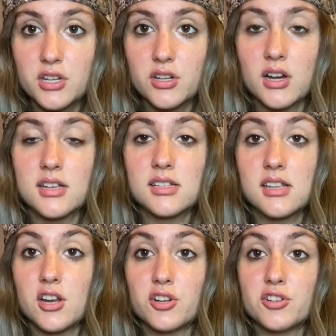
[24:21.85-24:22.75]
Your guys'
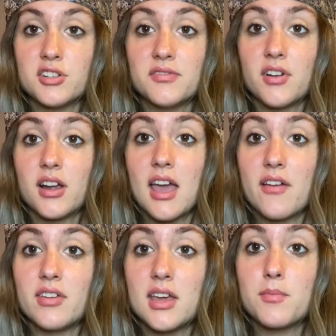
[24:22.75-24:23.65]
energy is very
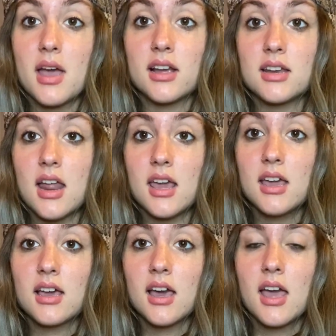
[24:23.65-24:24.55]
heavy and magnetic,
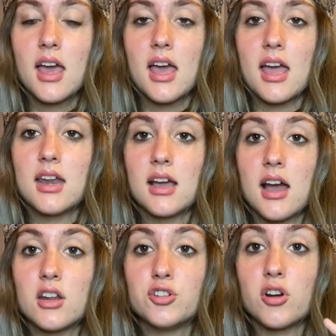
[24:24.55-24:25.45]
and it
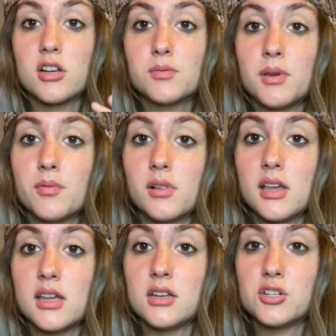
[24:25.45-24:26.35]
kind of draws people
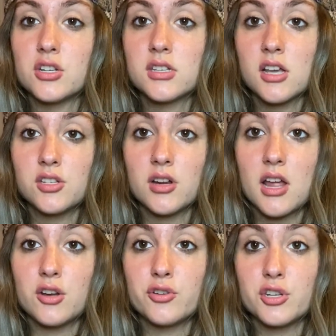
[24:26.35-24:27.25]
in just because your
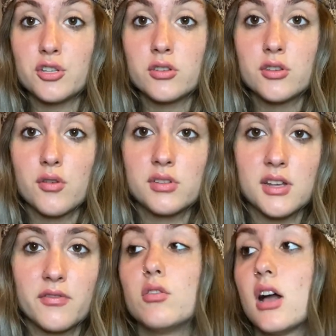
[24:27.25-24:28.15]
energy is so
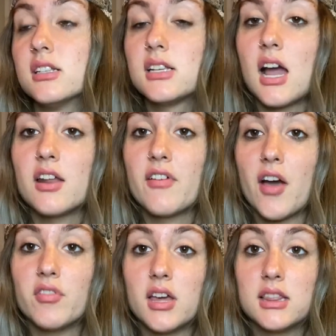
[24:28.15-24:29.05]
different. You guys kind of
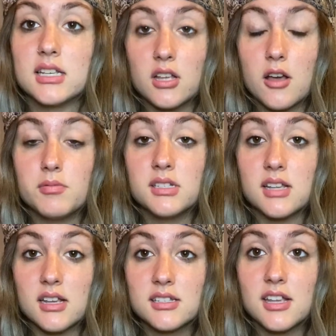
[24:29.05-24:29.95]
have like this
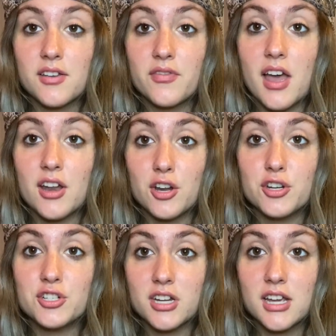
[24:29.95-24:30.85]
obsessive
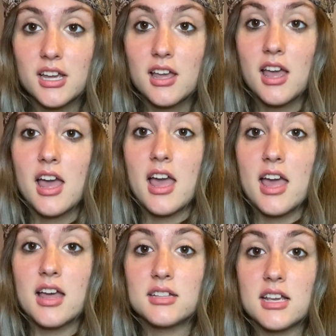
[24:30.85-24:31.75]
energy,
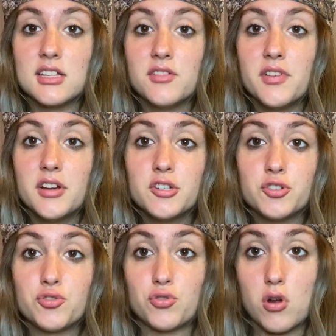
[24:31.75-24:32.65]
and it's a very
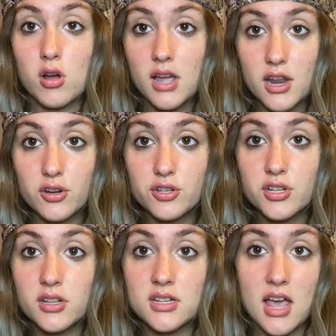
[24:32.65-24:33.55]
strong
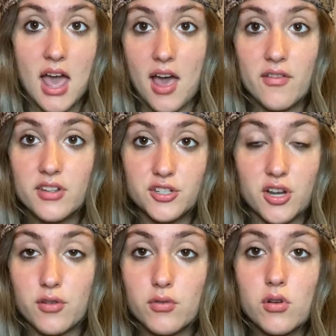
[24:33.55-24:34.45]
energy to have in
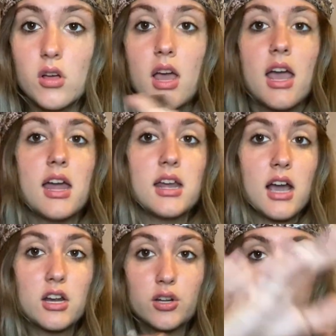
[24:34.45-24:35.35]
general, and it
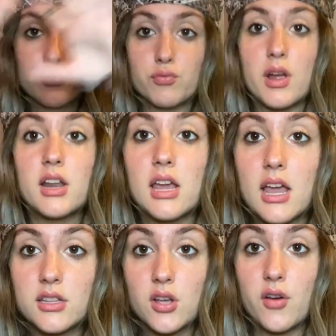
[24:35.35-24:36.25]
kind of just
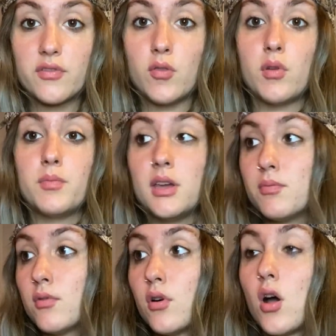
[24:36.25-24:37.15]
radiates off you, and
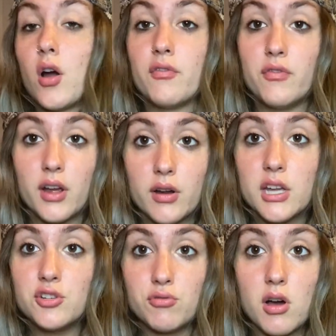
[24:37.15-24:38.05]
people are very
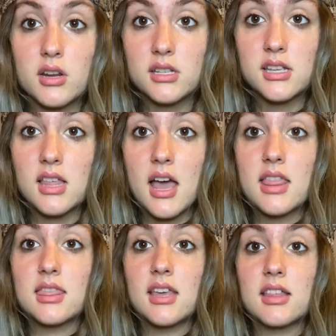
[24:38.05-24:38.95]
drawn into that
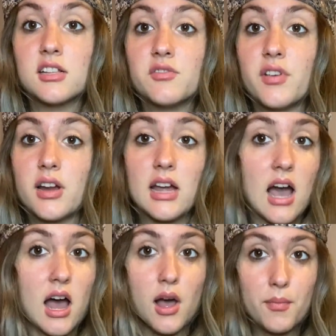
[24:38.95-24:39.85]
and think that's very
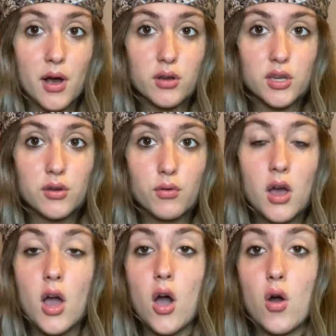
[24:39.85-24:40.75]
hot about you,
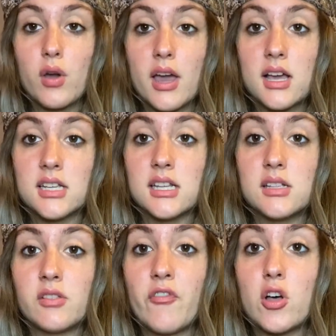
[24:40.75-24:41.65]
okay? Because it
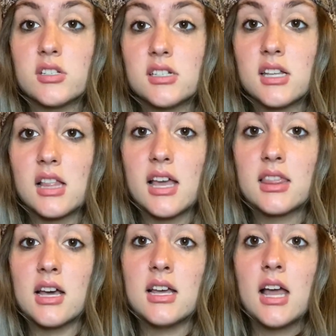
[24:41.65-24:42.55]
falls into like
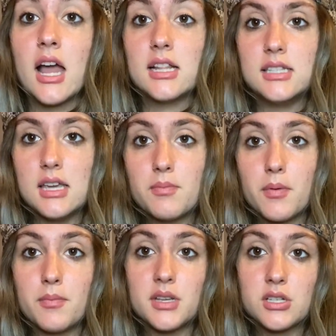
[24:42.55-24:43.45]
the
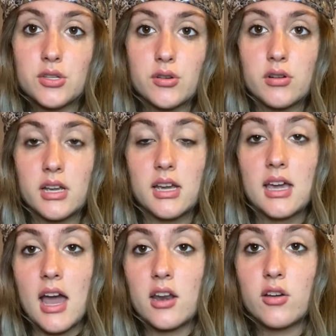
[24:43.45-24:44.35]
deep mystery
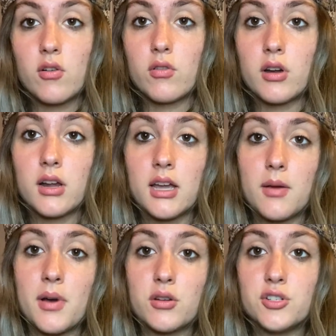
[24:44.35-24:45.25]
category
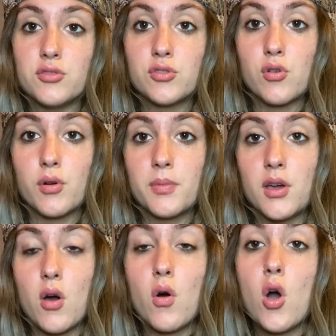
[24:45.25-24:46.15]
about you,
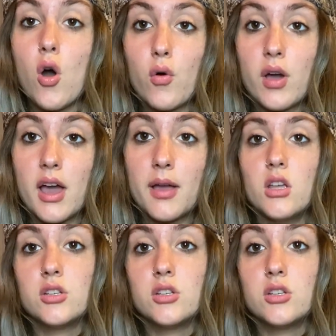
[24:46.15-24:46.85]
Scorpio, okay?